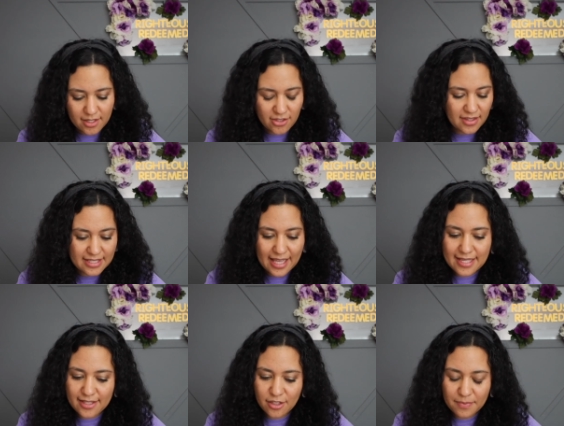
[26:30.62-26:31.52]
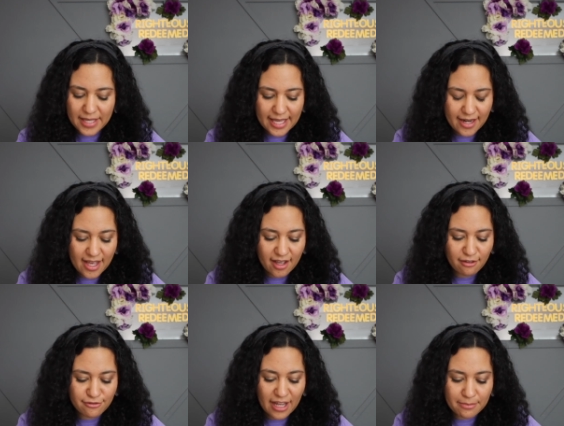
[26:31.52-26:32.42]
So this last little bit
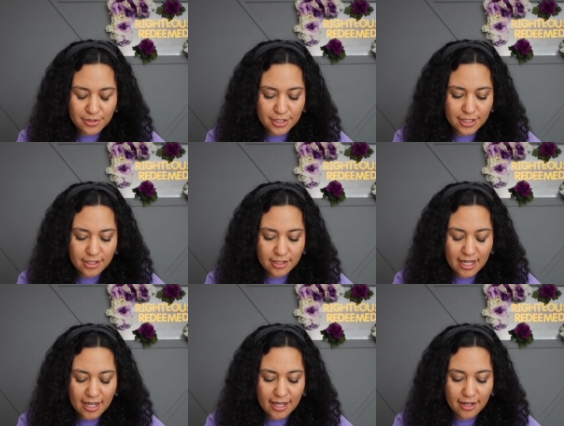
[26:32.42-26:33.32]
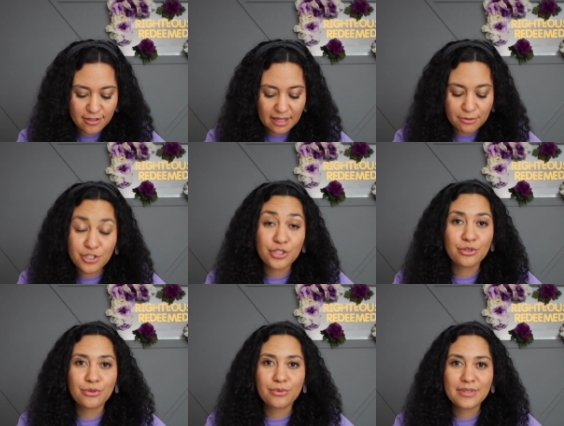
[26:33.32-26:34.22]
of chapter, uh, chapter
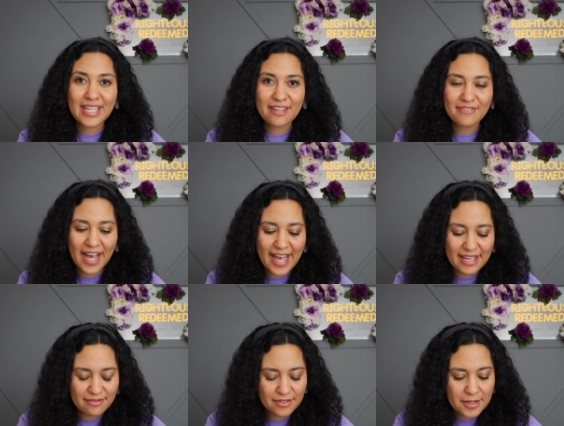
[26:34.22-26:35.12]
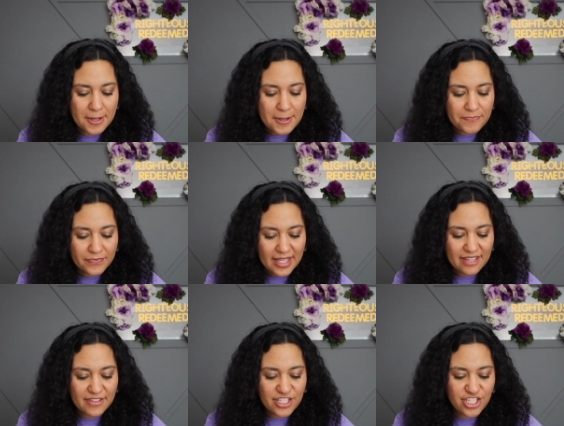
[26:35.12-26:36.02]
2, day 5,
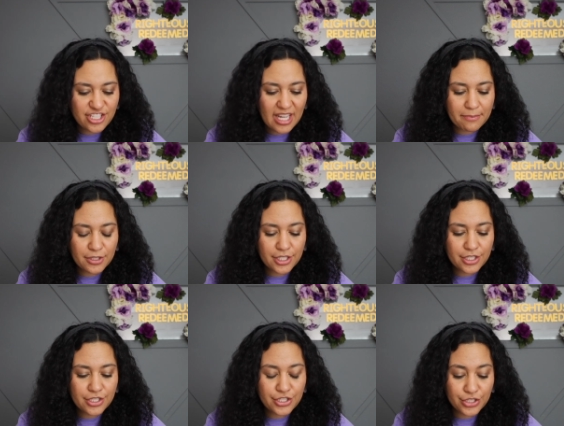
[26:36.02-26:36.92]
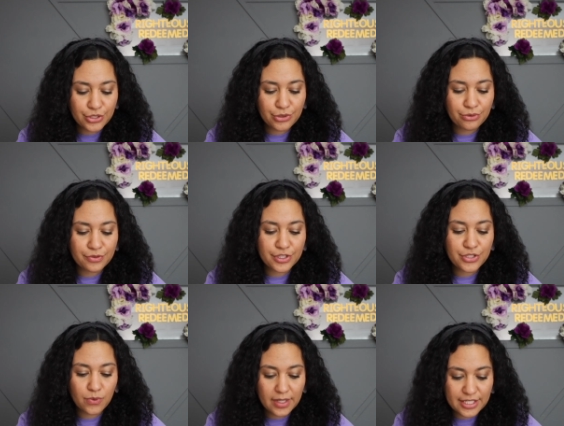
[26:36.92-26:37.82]
Ephesians chapter 2,
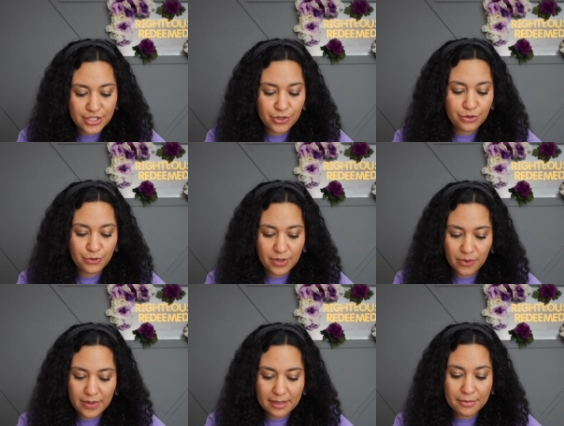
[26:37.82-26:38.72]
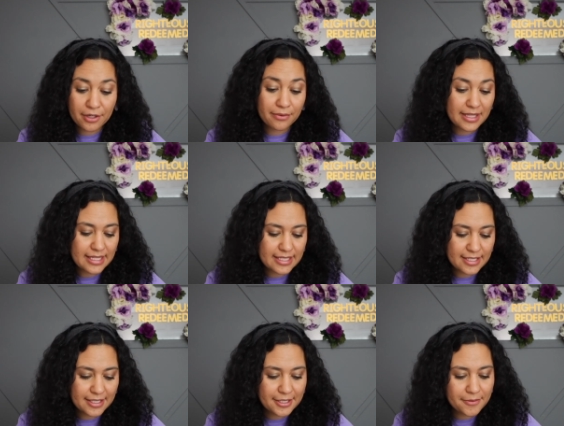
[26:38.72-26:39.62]
verse 22 through 21. I'm going to read this
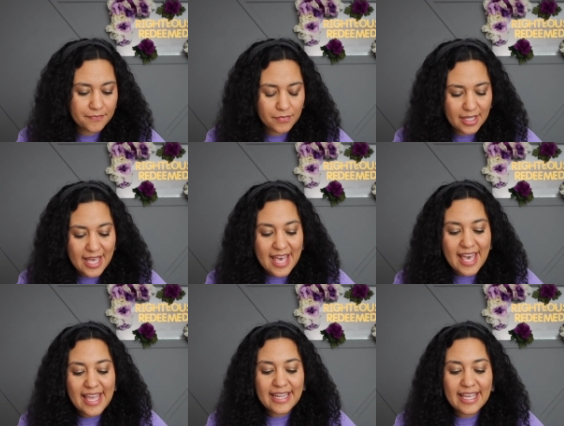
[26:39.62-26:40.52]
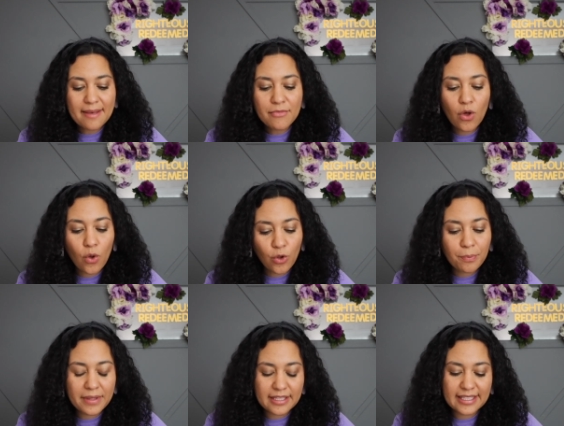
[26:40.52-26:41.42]
to you. In him the
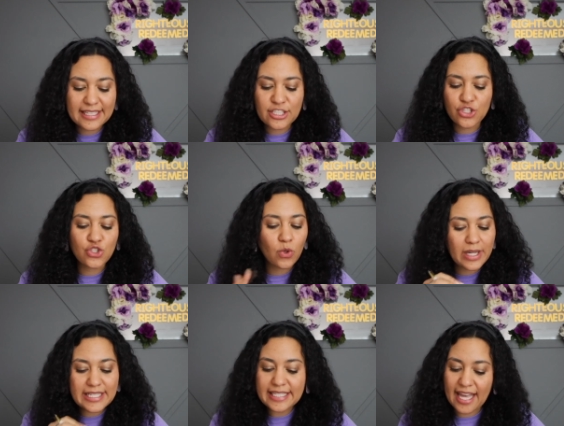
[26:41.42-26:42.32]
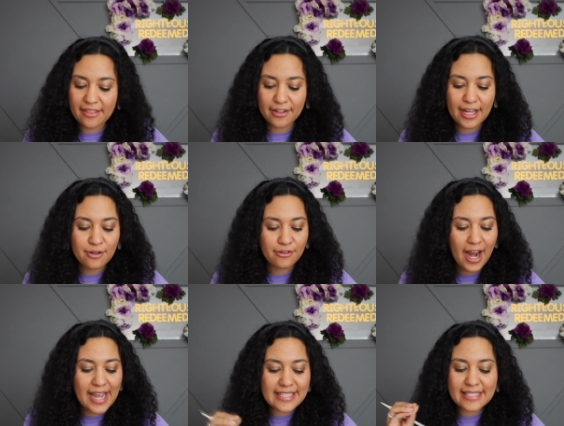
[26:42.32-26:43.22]
whole building is joined together and
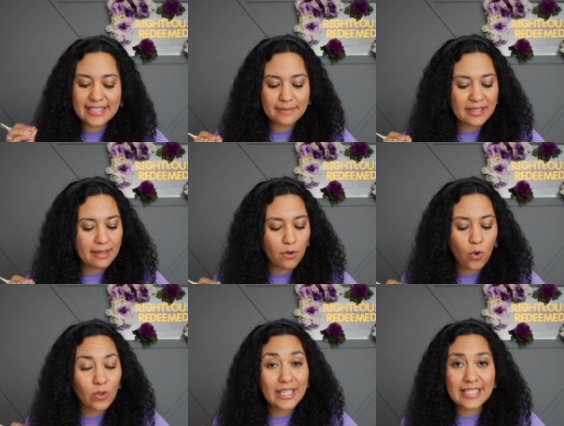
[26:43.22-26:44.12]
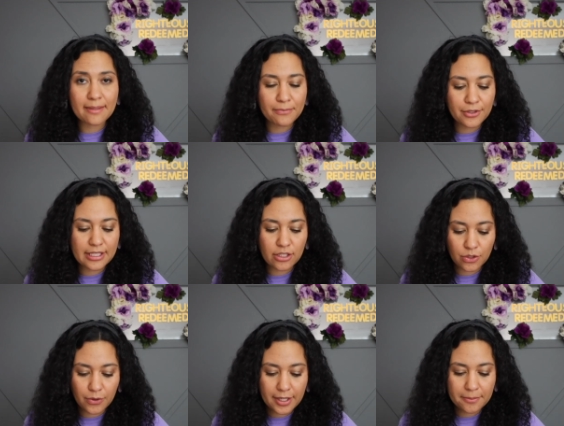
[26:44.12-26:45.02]
rises to become a holy temple in the
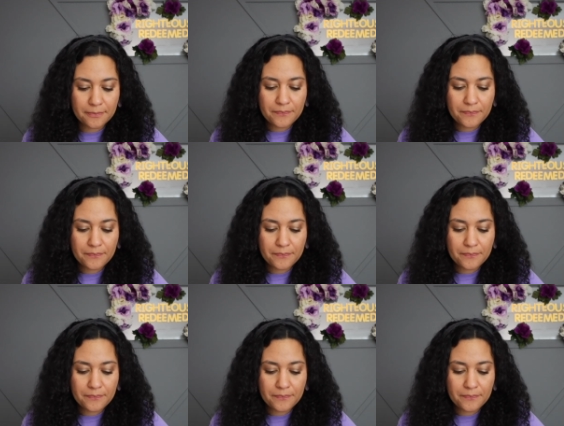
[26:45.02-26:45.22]
Lord.